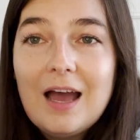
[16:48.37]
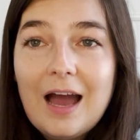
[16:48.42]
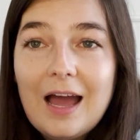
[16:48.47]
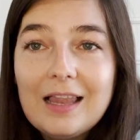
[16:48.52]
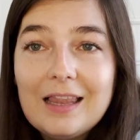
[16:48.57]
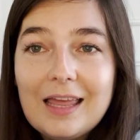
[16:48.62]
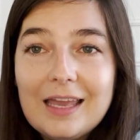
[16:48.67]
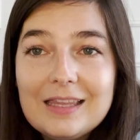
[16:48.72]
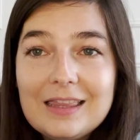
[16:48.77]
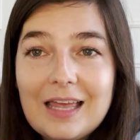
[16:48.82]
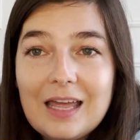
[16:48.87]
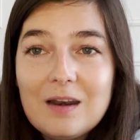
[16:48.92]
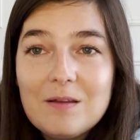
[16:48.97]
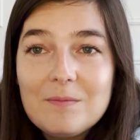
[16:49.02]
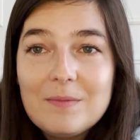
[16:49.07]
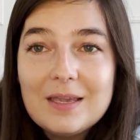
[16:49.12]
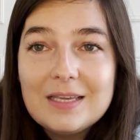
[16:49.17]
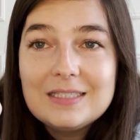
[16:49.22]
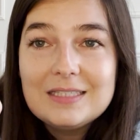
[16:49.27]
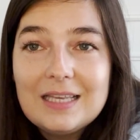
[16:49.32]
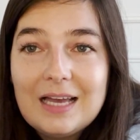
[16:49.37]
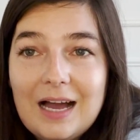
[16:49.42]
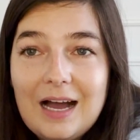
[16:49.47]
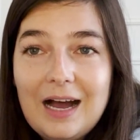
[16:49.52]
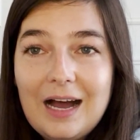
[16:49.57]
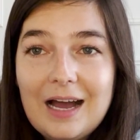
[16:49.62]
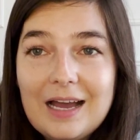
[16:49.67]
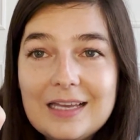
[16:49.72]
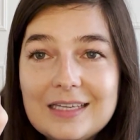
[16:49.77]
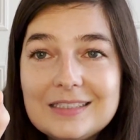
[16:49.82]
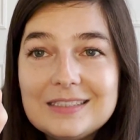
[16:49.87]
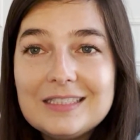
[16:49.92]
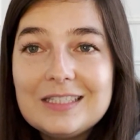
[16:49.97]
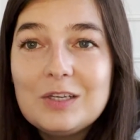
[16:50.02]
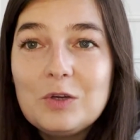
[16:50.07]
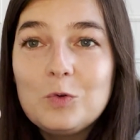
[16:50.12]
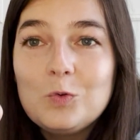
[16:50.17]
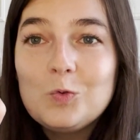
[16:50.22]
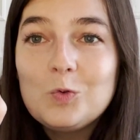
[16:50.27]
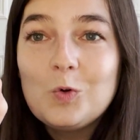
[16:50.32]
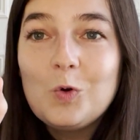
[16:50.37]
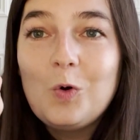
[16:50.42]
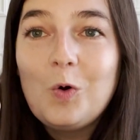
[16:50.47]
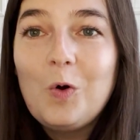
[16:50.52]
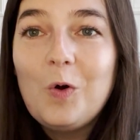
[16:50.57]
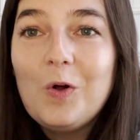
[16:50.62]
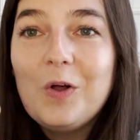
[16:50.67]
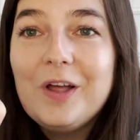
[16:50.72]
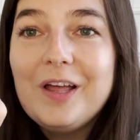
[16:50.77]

I like that it makes the eyes roll.